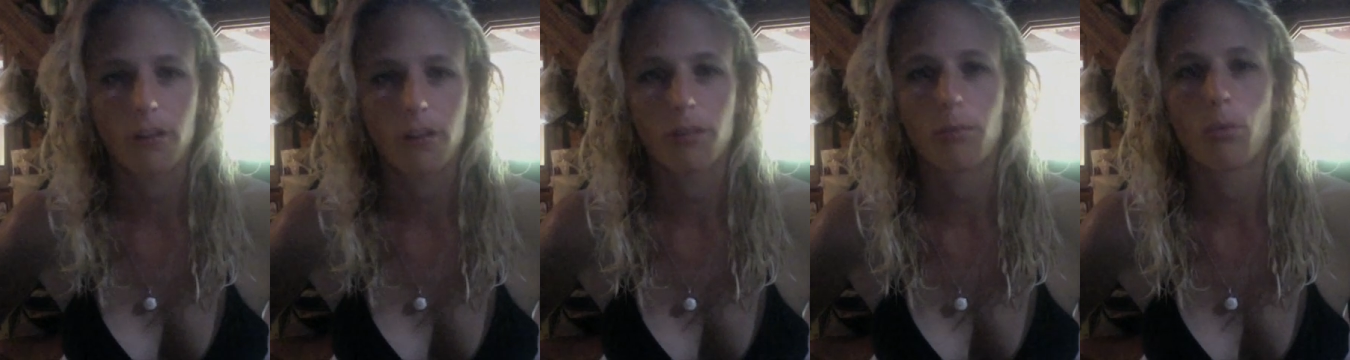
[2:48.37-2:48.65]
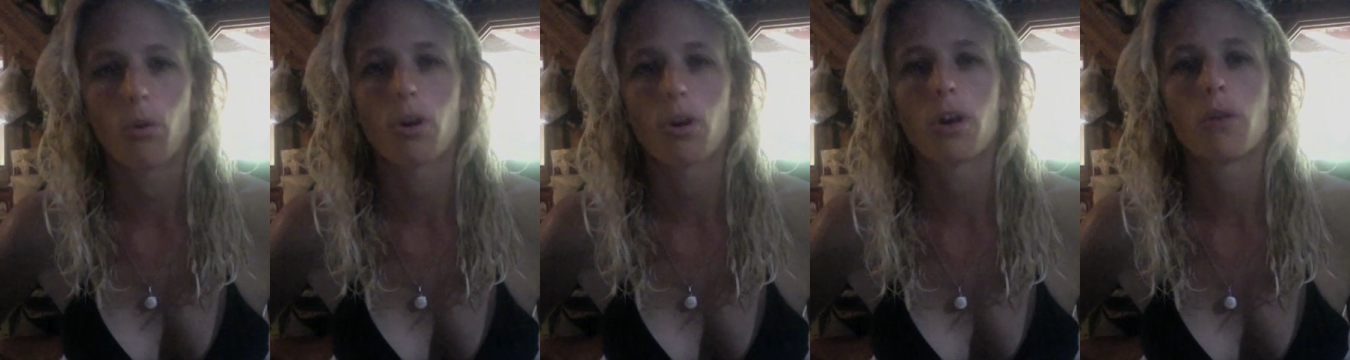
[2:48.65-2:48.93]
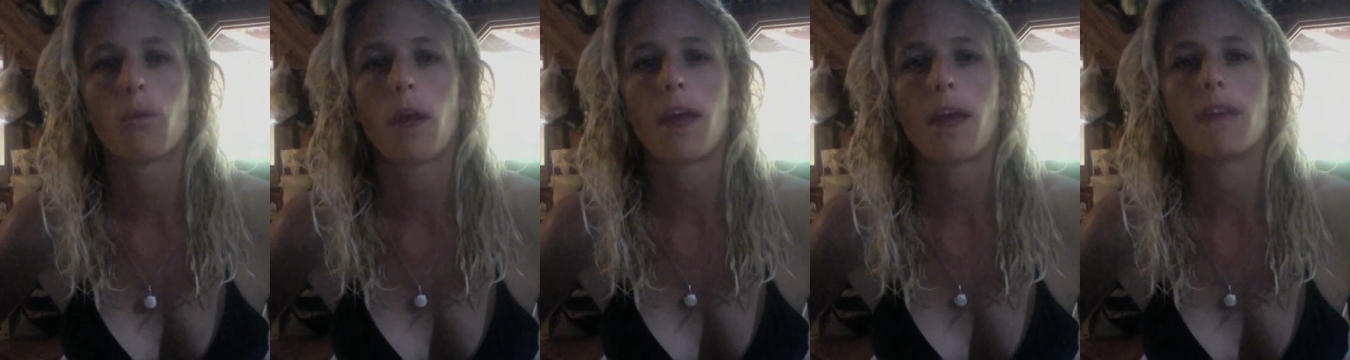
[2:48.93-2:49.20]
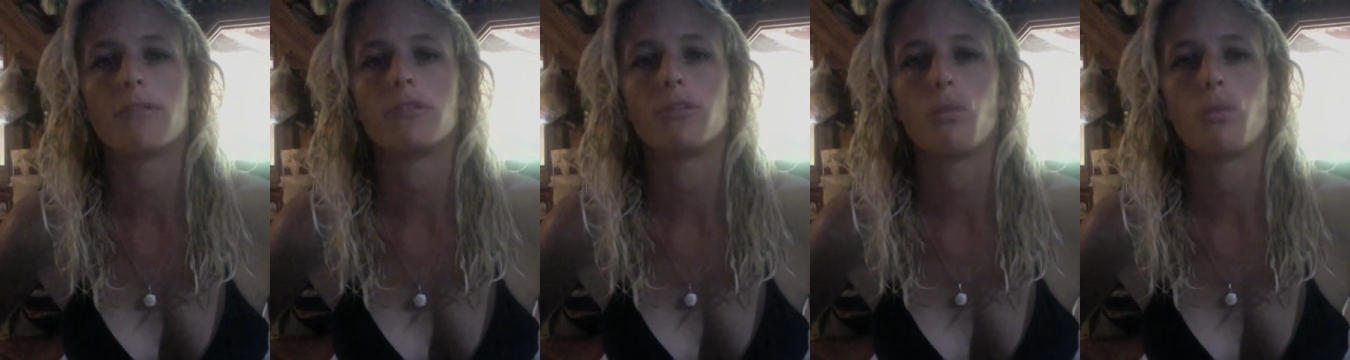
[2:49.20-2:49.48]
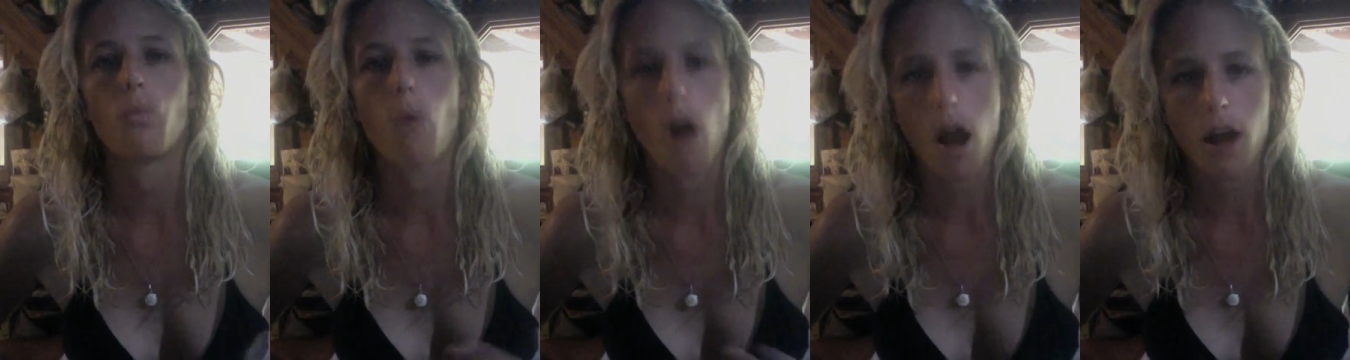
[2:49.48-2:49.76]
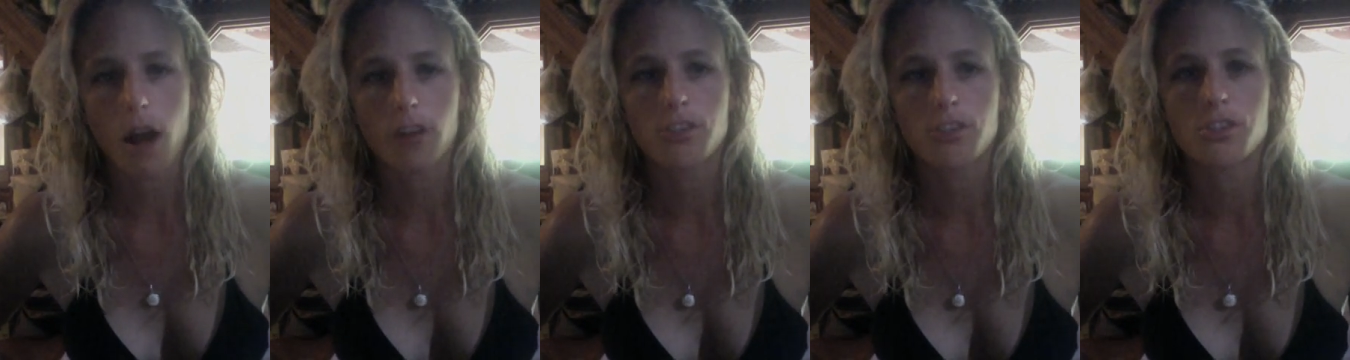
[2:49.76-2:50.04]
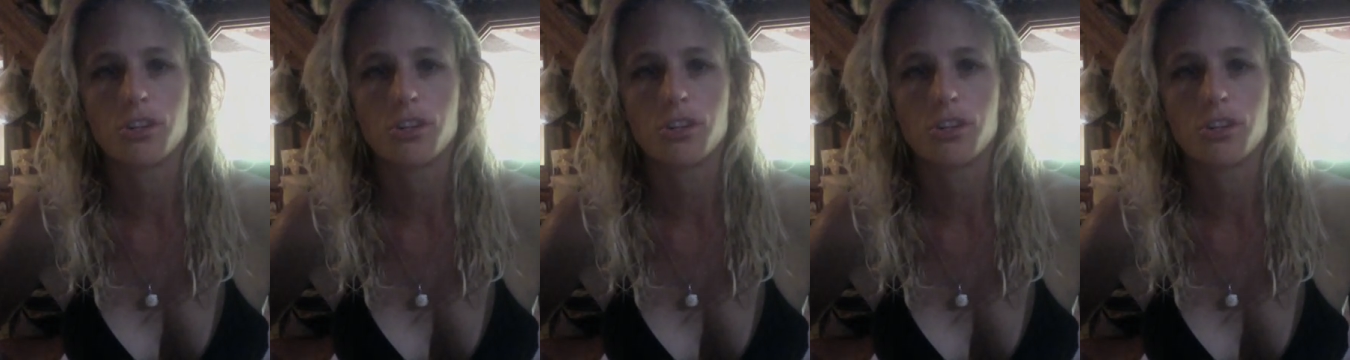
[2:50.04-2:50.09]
the more waves you watch,